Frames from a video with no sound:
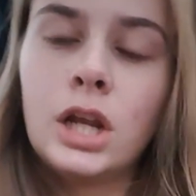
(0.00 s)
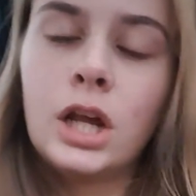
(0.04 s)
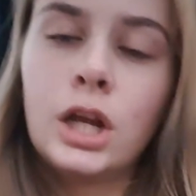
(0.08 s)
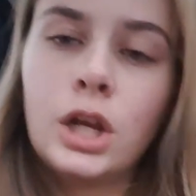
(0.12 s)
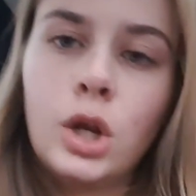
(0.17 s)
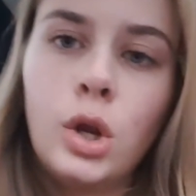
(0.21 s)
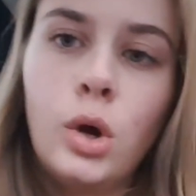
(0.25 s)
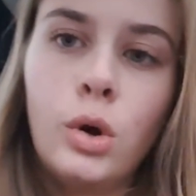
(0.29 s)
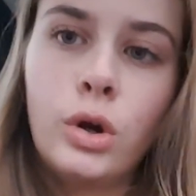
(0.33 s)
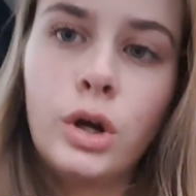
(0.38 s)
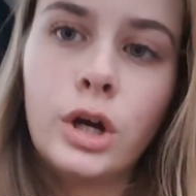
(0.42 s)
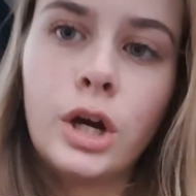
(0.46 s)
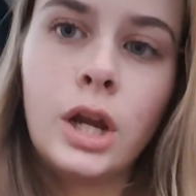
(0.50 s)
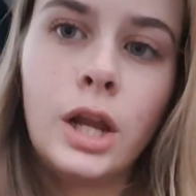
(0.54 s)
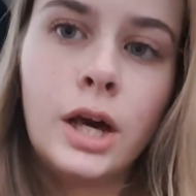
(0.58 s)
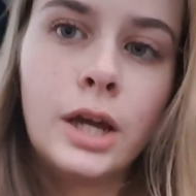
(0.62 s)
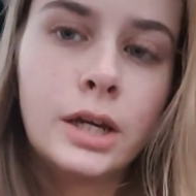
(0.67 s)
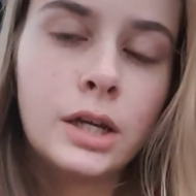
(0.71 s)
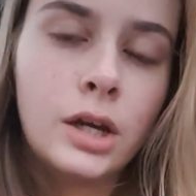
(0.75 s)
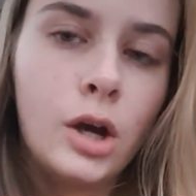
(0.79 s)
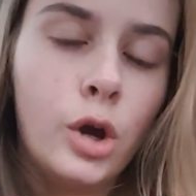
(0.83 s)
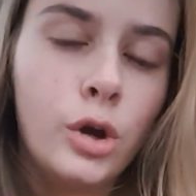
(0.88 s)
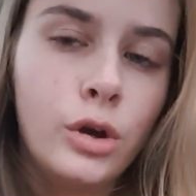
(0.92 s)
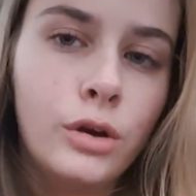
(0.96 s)
like longer,
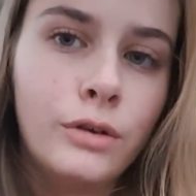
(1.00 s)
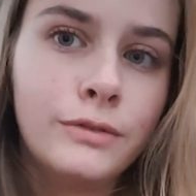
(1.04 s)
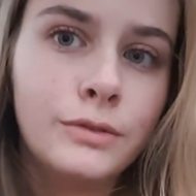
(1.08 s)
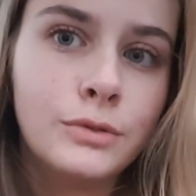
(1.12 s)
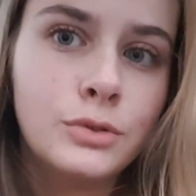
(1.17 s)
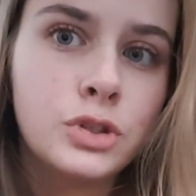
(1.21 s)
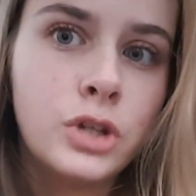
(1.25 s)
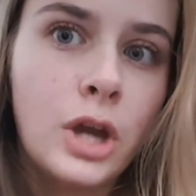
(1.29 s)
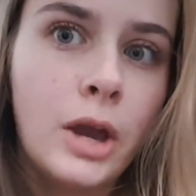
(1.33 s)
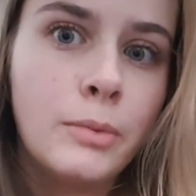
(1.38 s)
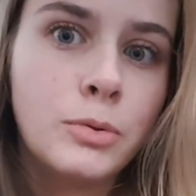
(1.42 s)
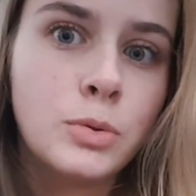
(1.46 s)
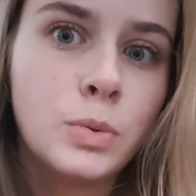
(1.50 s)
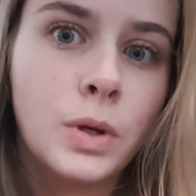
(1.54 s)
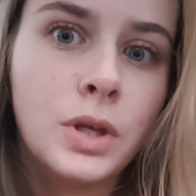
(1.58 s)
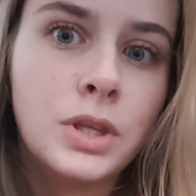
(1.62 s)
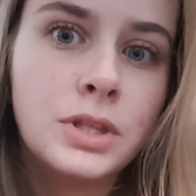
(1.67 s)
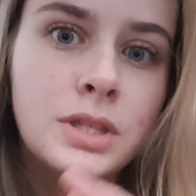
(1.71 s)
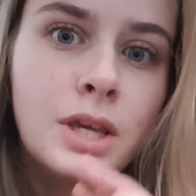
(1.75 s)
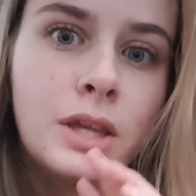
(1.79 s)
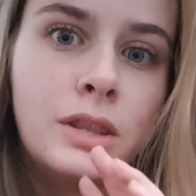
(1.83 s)
like oval shaped ones.